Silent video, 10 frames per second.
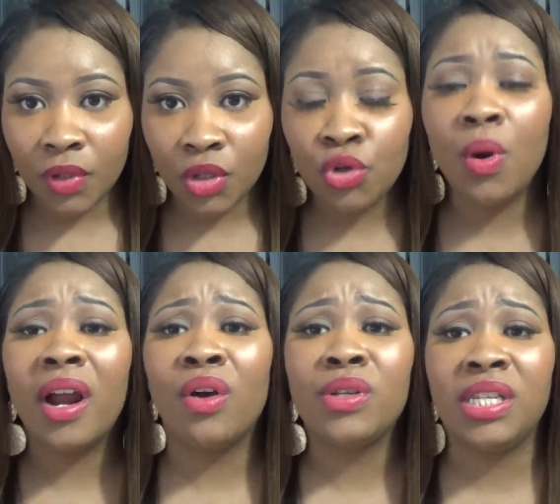you are
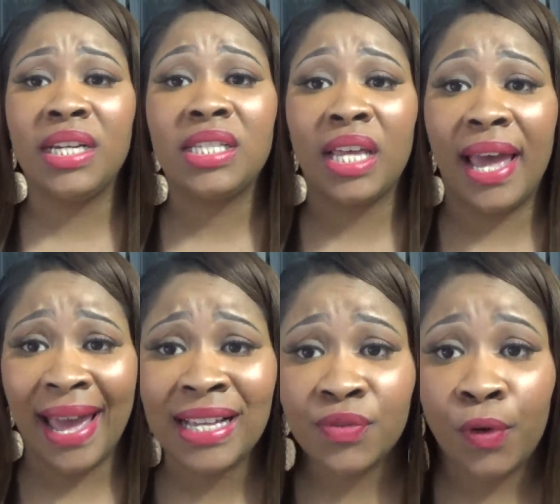going to need to
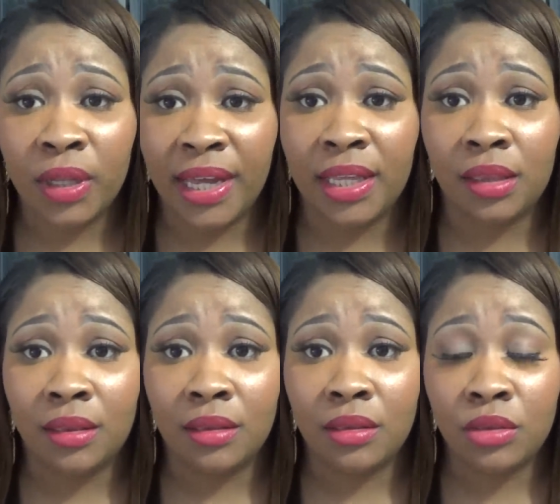exfoliate
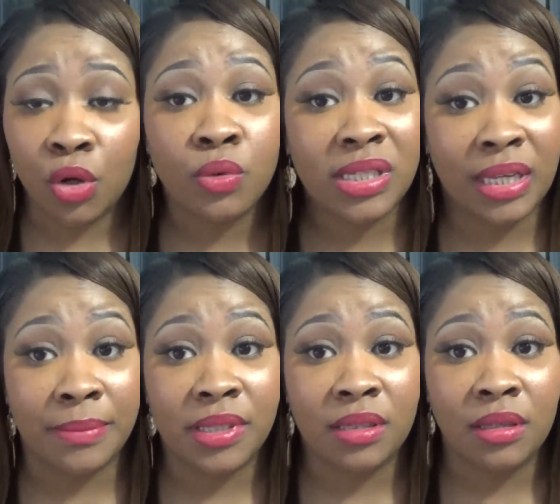those
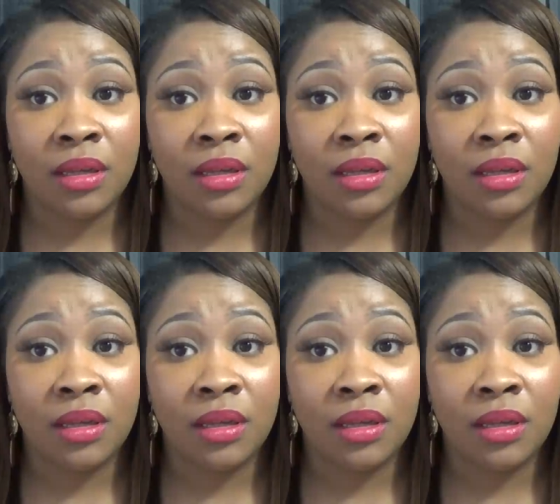lips.